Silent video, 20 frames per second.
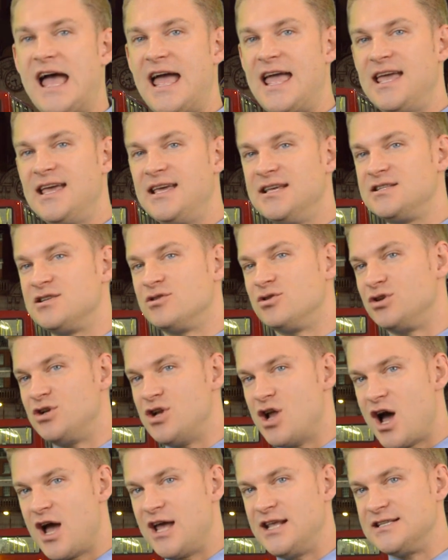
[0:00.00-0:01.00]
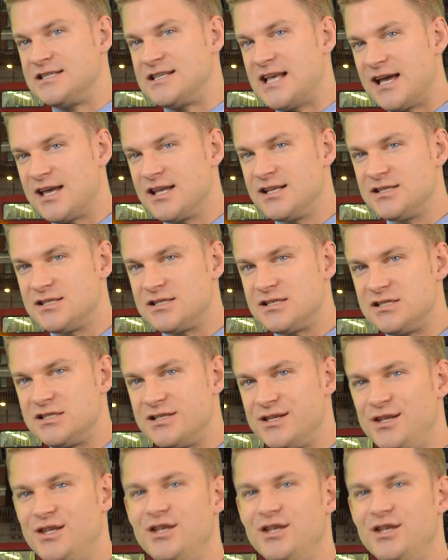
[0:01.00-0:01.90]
8 or 9 seconds,